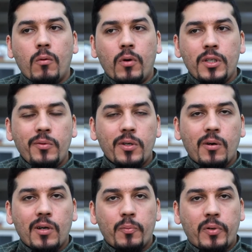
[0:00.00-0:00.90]
what do we
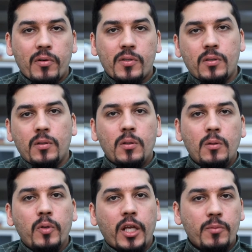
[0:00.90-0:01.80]
call a person who
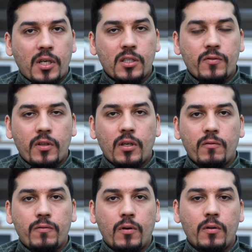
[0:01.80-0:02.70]
blames others for
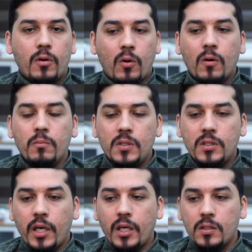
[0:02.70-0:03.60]
their own
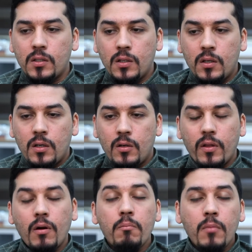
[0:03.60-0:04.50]
mistakes? Now
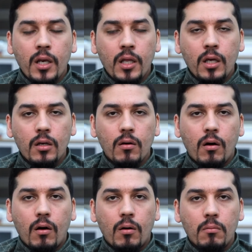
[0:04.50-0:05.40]
there are many
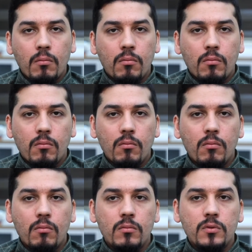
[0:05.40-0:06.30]

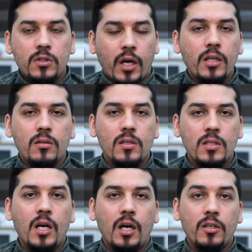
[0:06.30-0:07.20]
titles
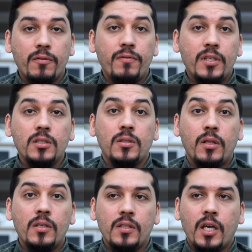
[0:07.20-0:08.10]
that could fit into
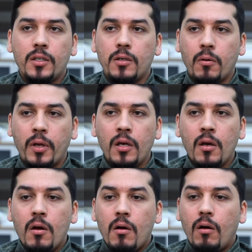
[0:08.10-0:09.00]
this category.
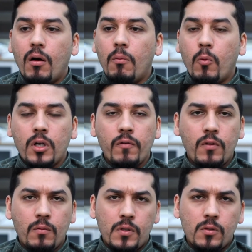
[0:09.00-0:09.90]
One of
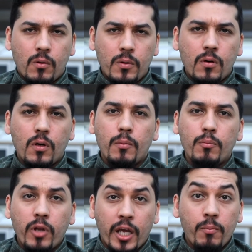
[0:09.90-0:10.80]
them is what we call a
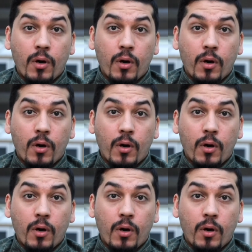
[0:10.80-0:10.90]
blame